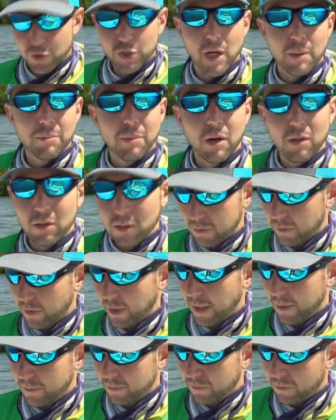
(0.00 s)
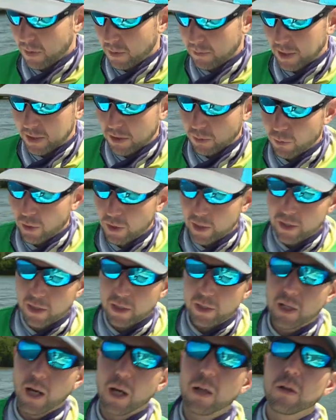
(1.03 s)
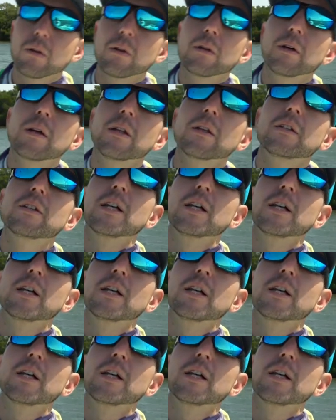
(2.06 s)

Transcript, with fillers: jump all over that. That's a really good color. It's